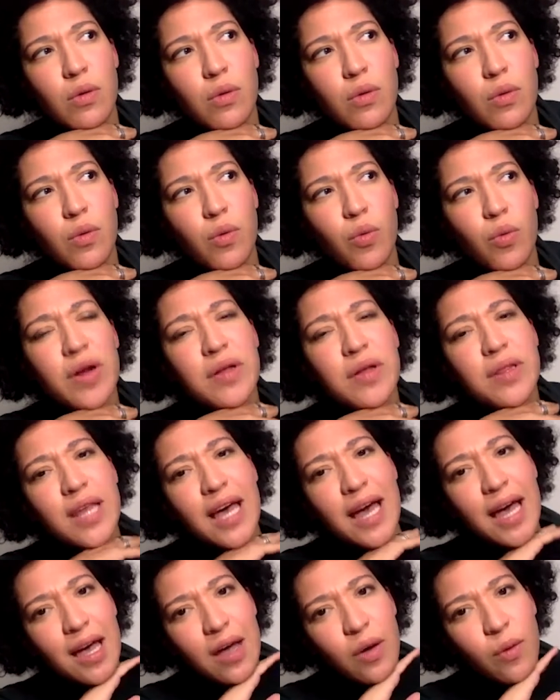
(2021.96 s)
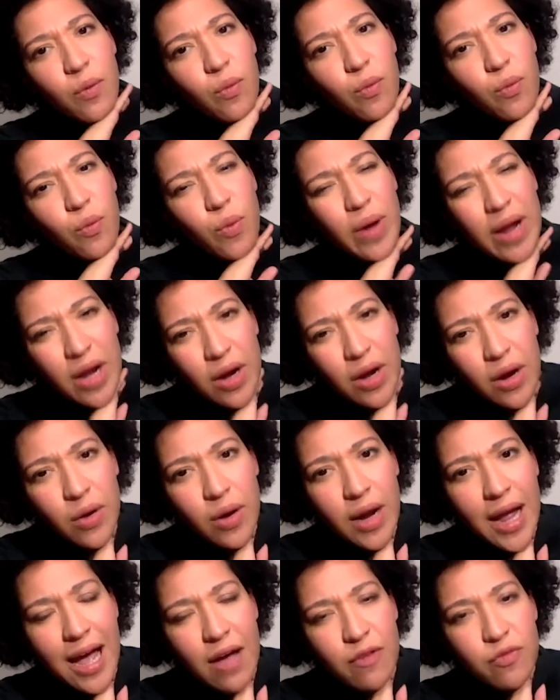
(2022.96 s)
where the, where
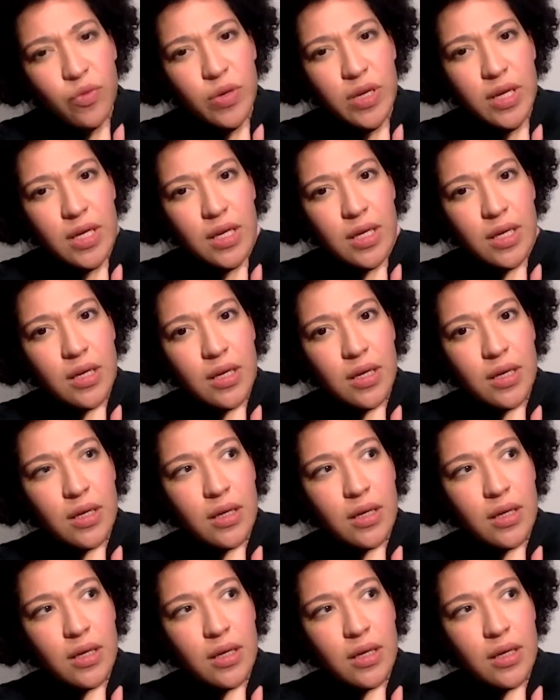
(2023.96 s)
have we